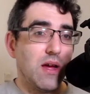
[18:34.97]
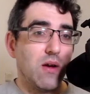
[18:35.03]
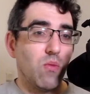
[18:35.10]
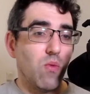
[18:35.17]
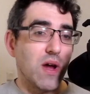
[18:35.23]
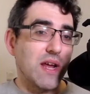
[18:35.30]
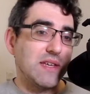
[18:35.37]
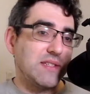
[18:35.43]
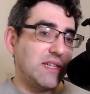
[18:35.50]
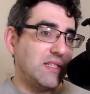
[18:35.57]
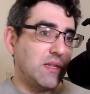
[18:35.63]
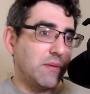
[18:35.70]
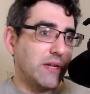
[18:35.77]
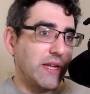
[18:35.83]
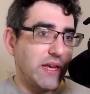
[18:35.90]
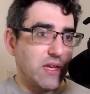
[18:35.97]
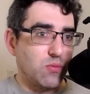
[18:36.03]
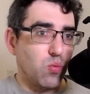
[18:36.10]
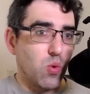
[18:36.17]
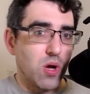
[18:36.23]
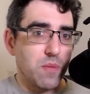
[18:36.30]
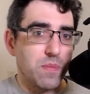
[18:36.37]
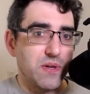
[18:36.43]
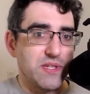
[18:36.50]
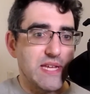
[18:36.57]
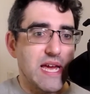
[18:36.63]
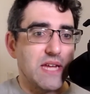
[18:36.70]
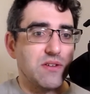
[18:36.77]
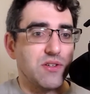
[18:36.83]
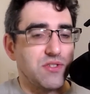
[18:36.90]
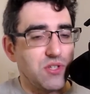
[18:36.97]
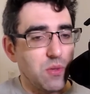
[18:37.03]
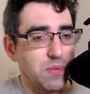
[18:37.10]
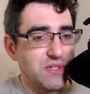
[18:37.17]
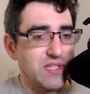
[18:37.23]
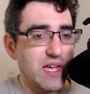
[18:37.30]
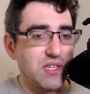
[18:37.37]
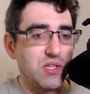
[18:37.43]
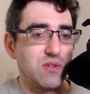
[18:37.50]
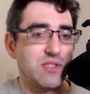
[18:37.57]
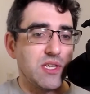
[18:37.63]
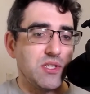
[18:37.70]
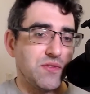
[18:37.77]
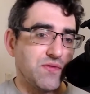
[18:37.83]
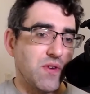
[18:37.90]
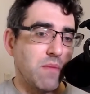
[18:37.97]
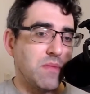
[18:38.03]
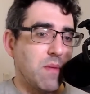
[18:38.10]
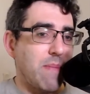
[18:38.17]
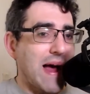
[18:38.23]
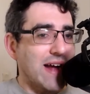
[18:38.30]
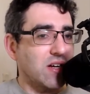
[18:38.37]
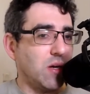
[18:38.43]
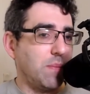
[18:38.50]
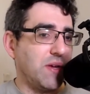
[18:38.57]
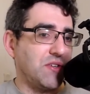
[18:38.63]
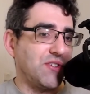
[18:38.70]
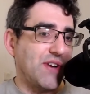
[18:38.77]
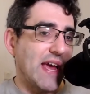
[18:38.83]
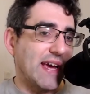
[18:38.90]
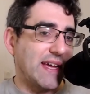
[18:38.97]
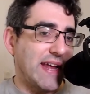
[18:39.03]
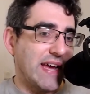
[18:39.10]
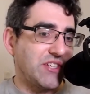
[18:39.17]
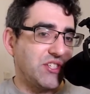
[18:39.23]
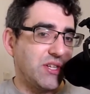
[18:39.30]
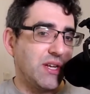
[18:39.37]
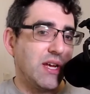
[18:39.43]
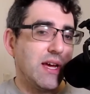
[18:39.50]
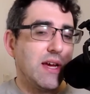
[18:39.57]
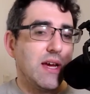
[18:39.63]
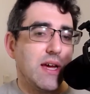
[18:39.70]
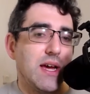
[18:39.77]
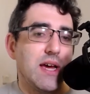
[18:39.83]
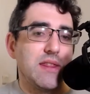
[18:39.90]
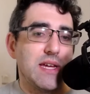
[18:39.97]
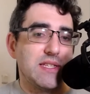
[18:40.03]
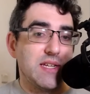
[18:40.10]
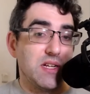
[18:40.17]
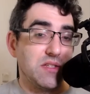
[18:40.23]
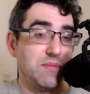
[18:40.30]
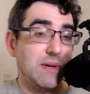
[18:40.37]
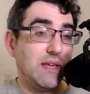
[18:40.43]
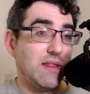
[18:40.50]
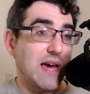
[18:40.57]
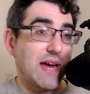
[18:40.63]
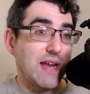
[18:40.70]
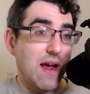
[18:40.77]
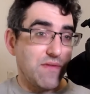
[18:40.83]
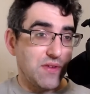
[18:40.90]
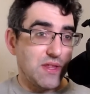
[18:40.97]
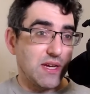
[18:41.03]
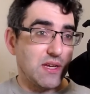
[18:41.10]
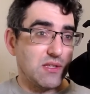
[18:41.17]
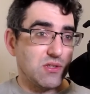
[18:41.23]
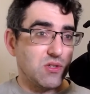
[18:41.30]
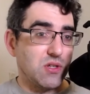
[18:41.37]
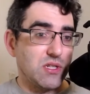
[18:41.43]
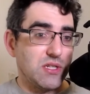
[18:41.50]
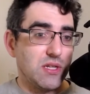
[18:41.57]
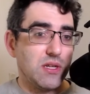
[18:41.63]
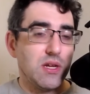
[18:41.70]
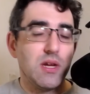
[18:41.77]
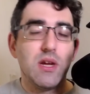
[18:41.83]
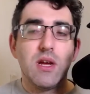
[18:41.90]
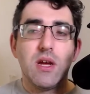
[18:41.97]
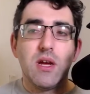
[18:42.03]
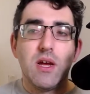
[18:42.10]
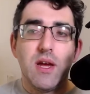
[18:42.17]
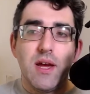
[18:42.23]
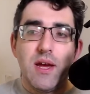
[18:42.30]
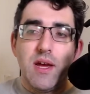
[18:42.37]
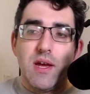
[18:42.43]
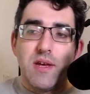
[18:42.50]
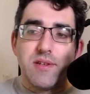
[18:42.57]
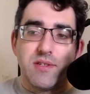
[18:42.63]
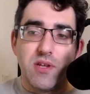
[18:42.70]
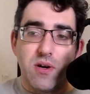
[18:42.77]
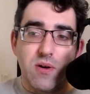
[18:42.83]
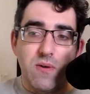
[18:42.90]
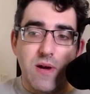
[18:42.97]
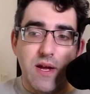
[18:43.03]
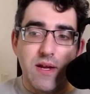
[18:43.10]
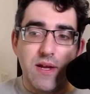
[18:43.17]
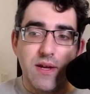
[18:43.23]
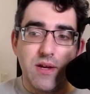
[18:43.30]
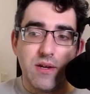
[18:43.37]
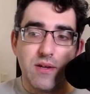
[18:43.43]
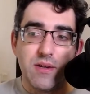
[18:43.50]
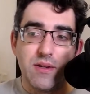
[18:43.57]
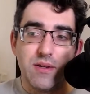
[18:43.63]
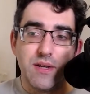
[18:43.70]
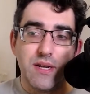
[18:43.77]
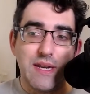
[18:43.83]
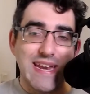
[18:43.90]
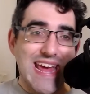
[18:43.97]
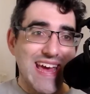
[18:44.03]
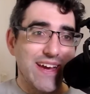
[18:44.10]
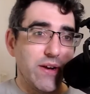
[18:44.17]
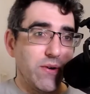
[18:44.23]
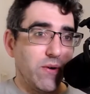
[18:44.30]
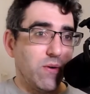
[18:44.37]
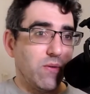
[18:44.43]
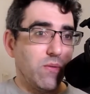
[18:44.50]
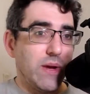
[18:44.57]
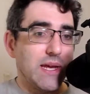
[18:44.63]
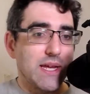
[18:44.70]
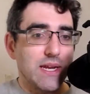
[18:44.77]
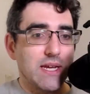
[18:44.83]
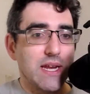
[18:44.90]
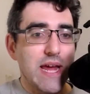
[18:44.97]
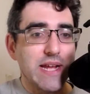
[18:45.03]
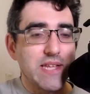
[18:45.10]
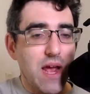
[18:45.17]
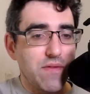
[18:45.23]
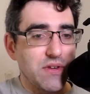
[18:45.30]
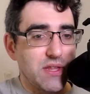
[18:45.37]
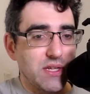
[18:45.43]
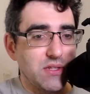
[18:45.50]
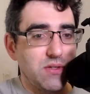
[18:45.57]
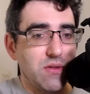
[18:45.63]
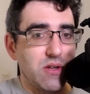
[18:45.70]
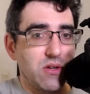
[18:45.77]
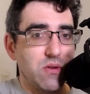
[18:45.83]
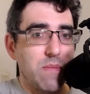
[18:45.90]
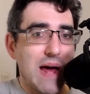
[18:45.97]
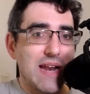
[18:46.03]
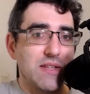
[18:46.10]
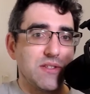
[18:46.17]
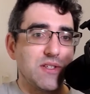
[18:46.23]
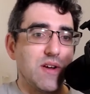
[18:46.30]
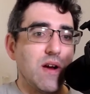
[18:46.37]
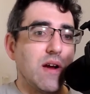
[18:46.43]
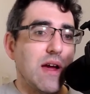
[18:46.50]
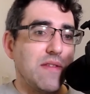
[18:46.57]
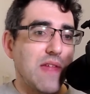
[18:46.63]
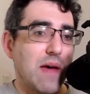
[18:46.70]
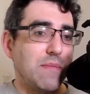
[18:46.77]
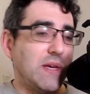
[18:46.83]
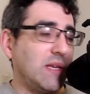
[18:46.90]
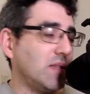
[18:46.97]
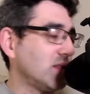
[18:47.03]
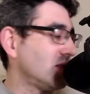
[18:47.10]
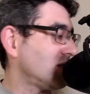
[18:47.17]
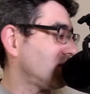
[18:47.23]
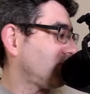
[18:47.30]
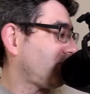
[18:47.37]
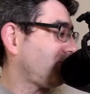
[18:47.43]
What I see typically is 1% or 2% usage from the backup internet connection. And that tells me that everything is good. So now we can connect everything to the load balancer, and that means